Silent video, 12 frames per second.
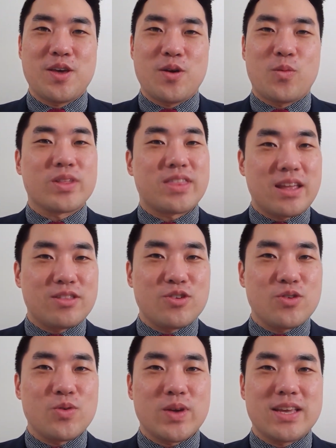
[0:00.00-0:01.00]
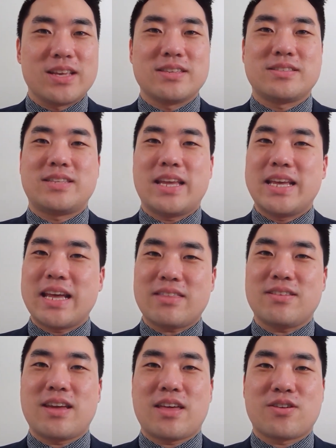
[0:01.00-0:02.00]
What they do is they get
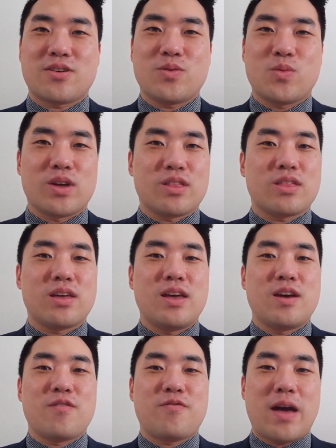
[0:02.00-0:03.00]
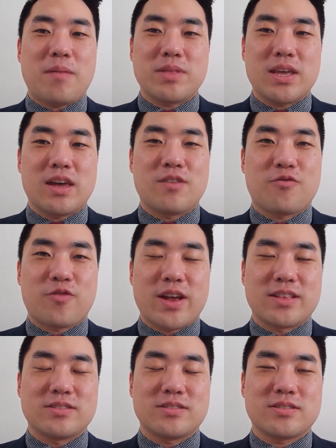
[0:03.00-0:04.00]
together with family and
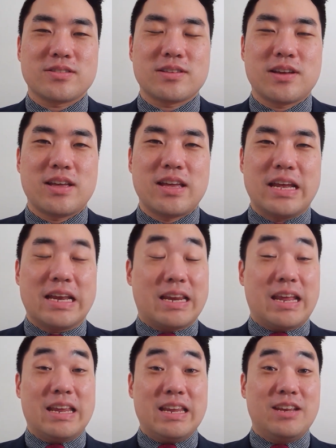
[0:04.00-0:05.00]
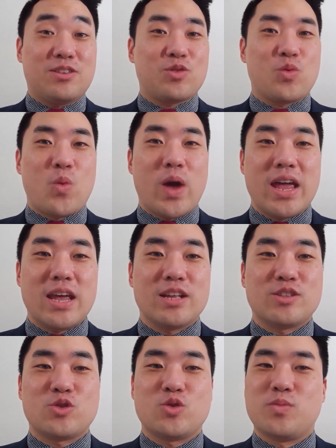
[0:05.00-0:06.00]
friends, they eat way
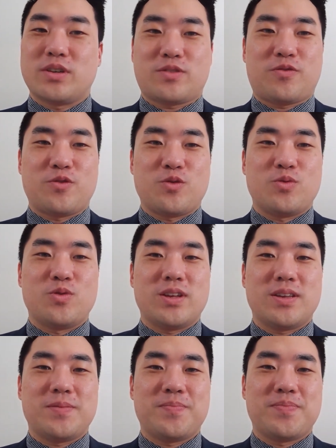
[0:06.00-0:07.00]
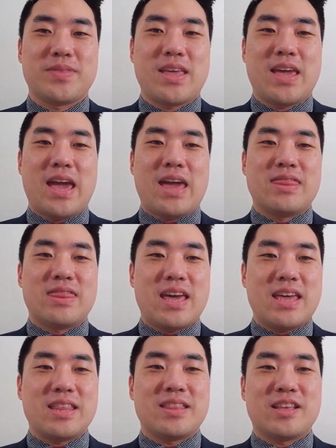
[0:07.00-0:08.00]
too much food, and
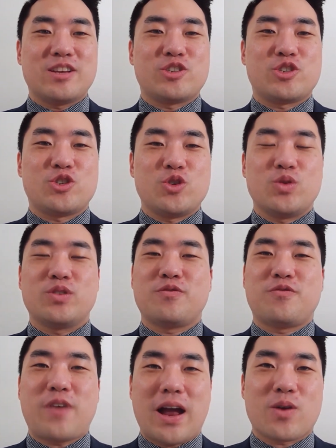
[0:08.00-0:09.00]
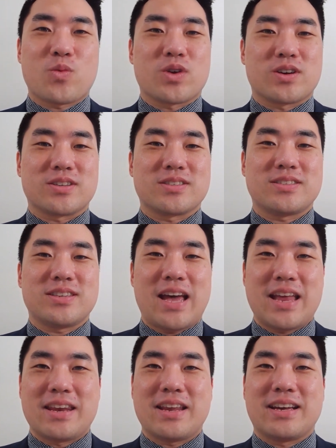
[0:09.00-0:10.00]
then they shoot fireworks
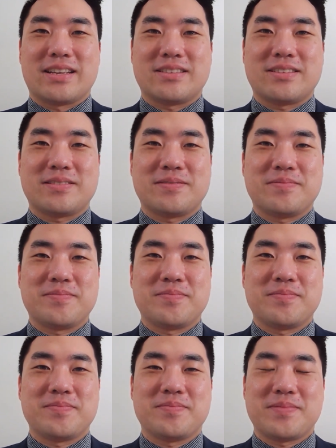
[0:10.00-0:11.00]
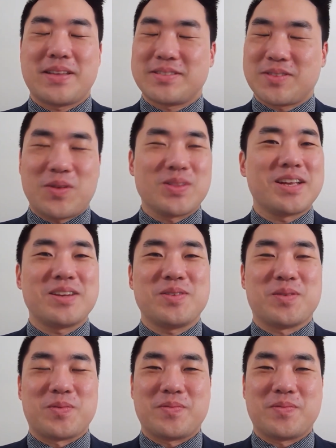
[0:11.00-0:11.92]
at night. That's all they do.